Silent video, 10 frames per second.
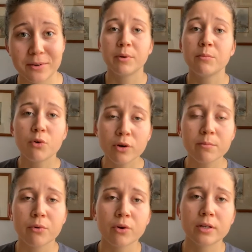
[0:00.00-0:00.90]
But more
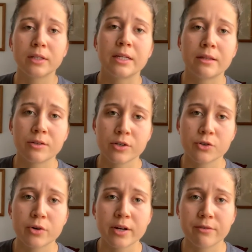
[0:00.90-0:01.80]
importantly than just
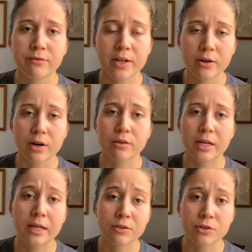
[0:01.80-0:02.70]
trying to figure out the
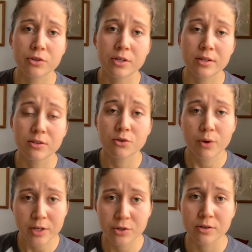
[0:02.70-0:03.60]
answers to these
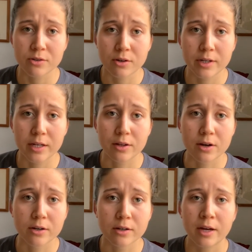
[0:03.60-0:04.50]
questions all day long,